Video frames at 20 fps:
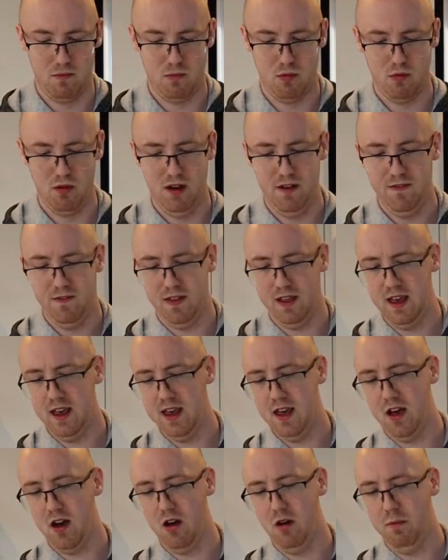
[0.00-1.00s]

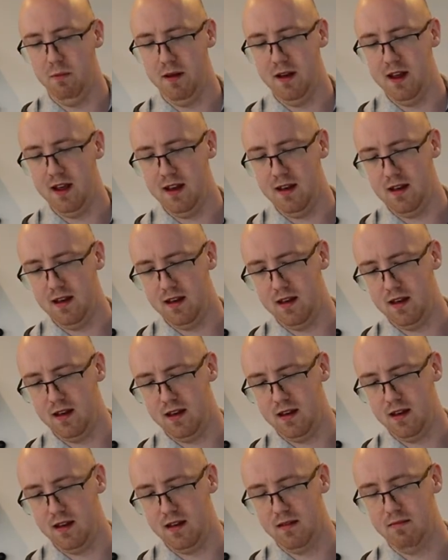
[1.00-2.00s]
briefly open it.
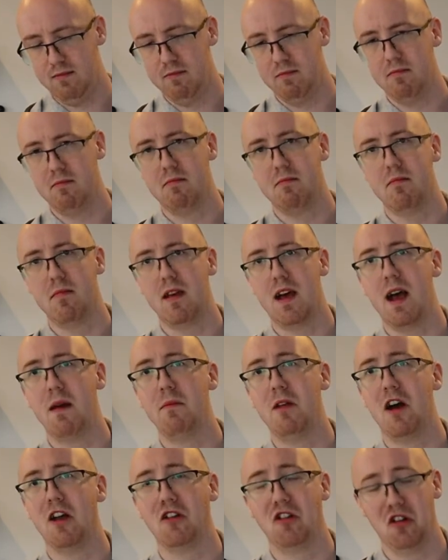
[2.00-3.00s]
I'm
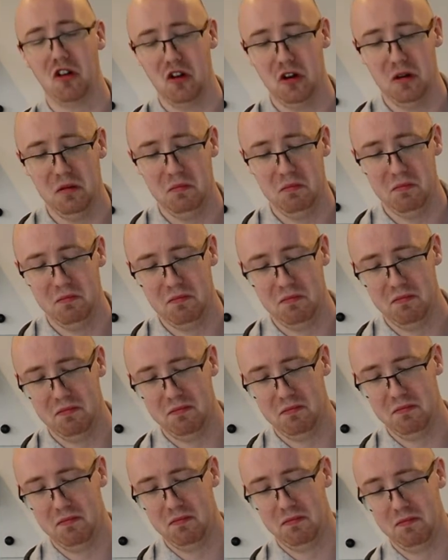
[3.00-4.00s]
not sure.
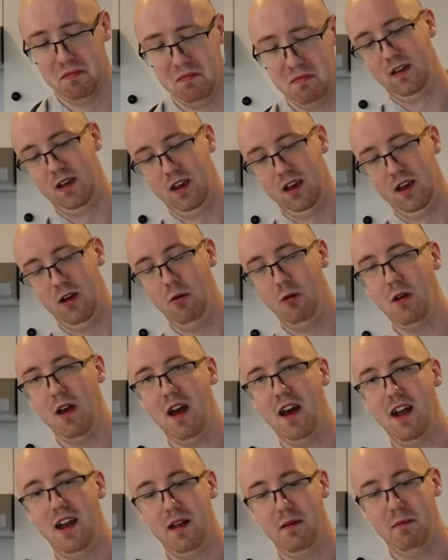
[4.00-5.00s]
Oh
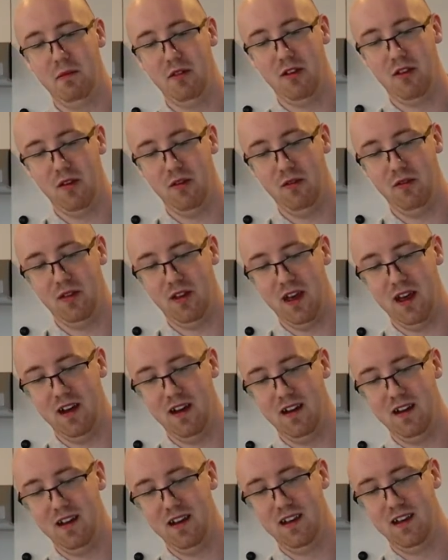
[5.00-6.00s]
God, I'm so
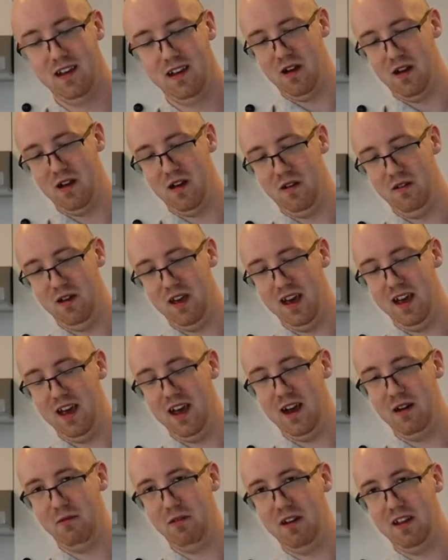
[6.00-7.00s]
scared. Okay,
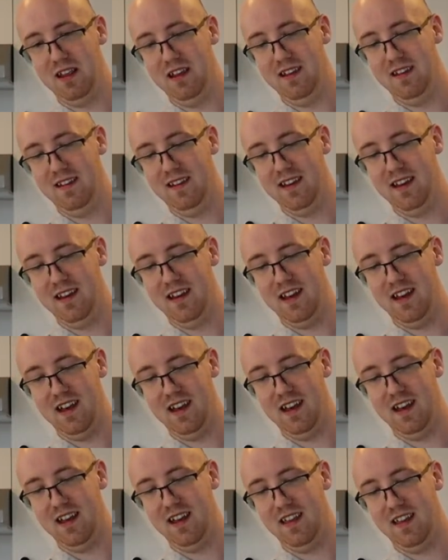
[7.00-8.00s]
I released it
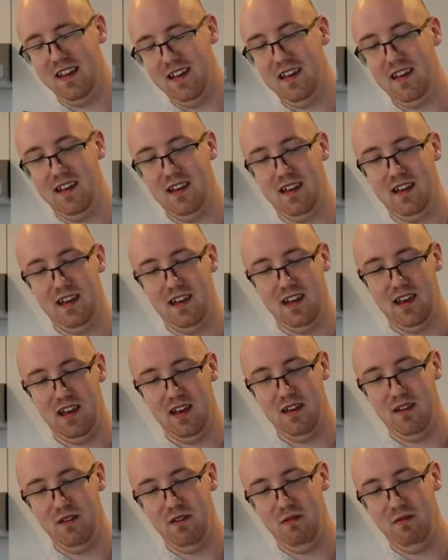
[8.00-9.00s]
and the
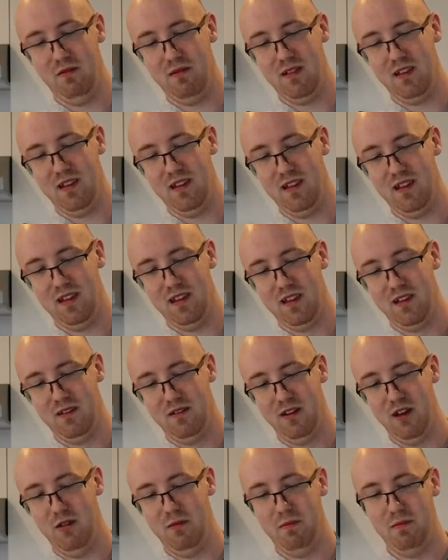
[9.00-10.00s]
cat, oh,
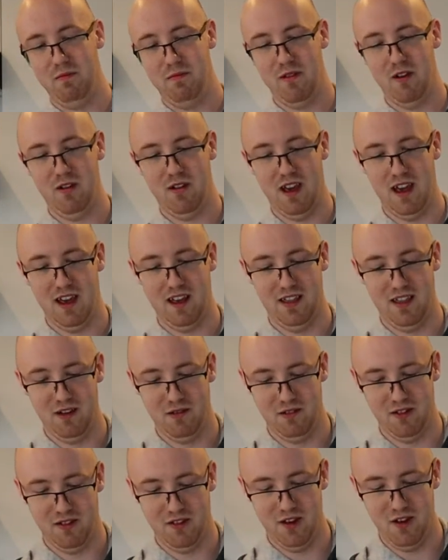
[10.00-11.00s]
nope. Okay, there
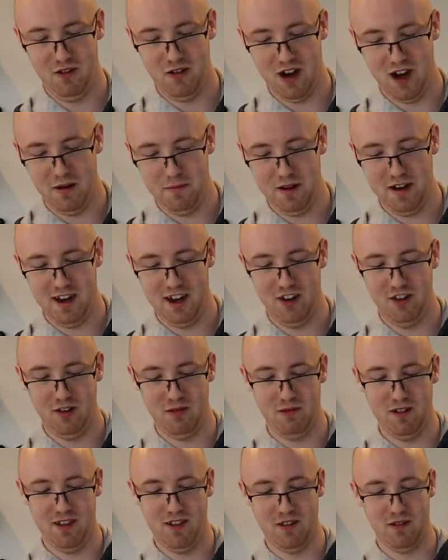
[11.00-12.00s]
was no carbonation
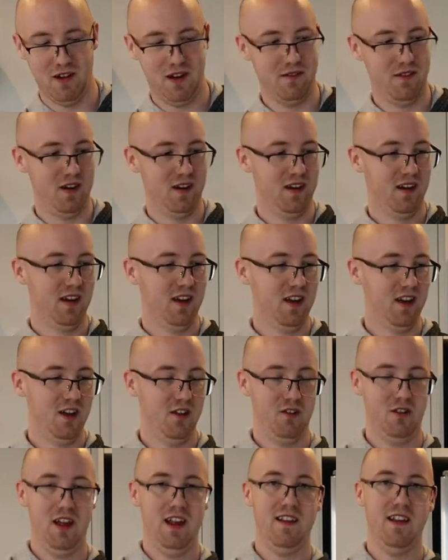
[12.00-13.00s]
whatsoever.
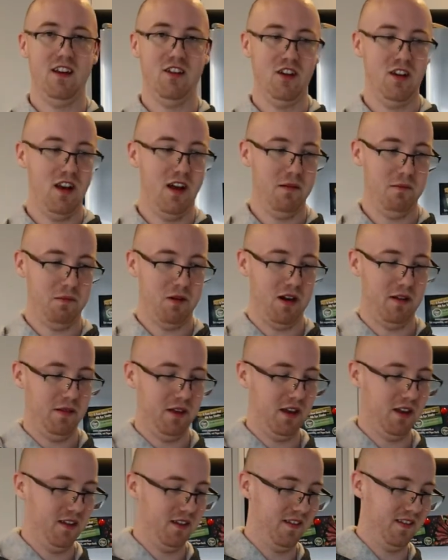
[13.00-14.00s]
So that's actually not
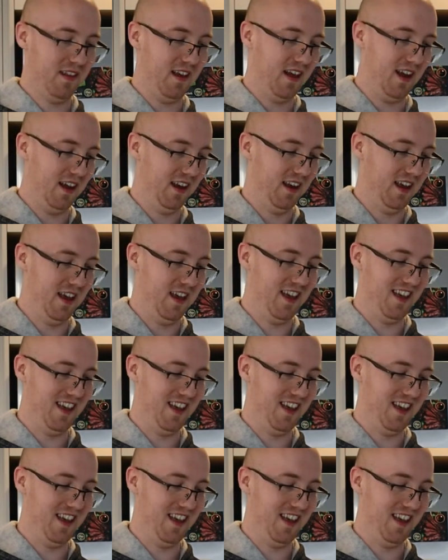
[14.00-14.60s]
probably a good sign.